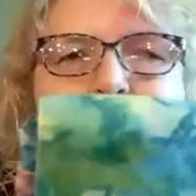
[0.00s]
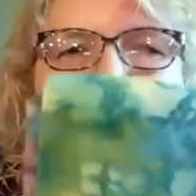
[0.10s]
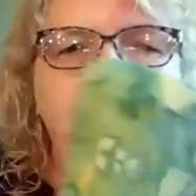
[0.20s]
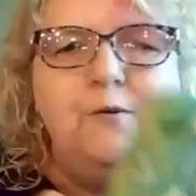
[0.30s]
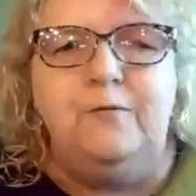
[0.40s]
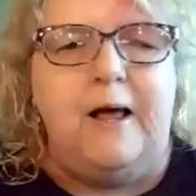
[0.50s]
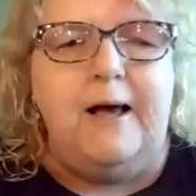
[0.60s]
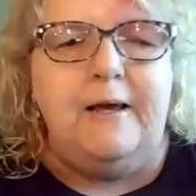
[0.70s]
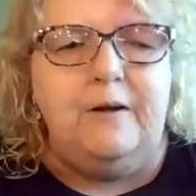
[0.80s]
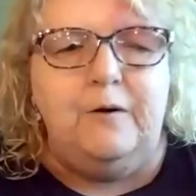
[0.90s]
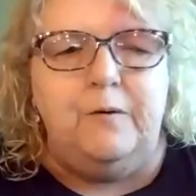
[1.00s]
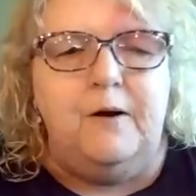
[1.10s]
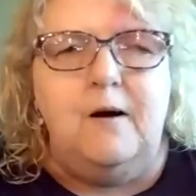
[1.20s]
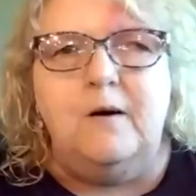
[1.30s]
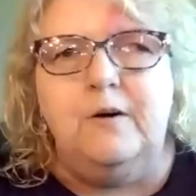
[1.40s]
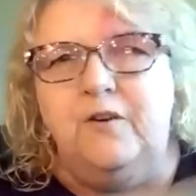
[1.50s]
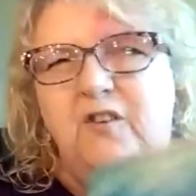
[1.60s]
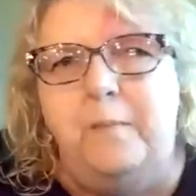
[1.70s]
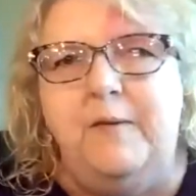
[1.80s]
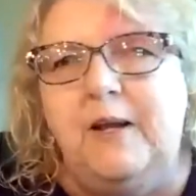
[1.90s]
a butterfly or a heart or
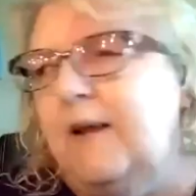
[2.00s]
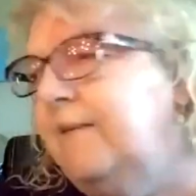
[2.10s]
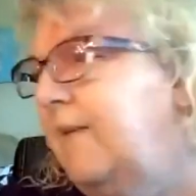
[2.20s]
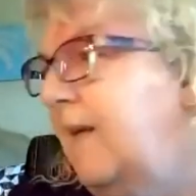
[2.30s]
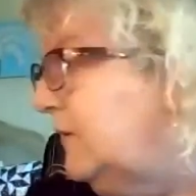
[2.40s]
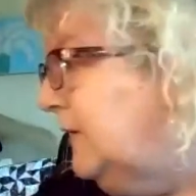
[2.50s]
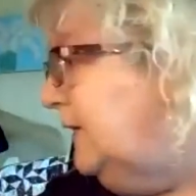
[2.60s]
something like that on